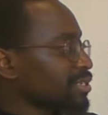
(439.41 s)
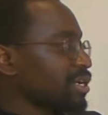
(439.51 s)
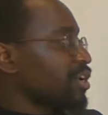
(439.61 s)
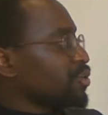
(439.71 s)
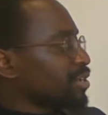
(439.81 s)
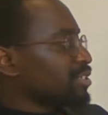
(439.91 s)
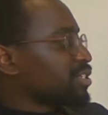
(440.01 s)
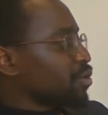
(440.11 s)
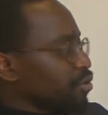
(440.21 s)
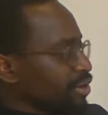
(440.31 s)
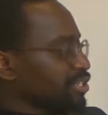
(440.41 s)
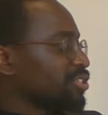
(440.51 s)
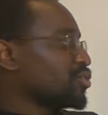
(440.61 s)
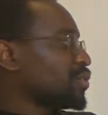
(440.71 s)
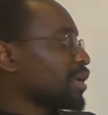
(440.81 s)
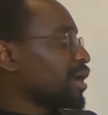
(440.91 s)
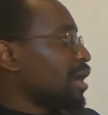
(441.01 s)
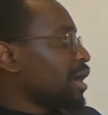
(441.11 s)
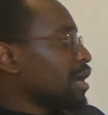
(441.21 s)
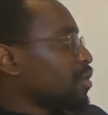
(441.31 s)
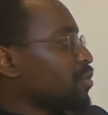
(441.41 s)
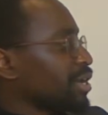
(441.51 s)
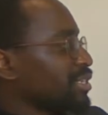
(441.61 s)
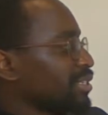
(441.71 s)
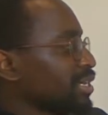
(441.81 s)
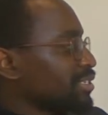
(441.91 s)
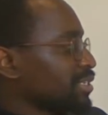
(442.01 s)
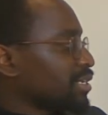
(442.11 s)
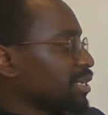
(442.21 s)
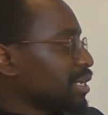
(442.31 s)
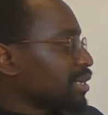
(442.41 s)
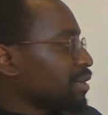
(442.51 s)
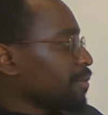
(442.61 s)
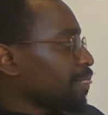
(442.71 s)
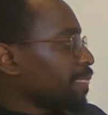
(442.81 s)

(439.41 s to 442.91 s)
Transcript: You can see Orange is doing great things in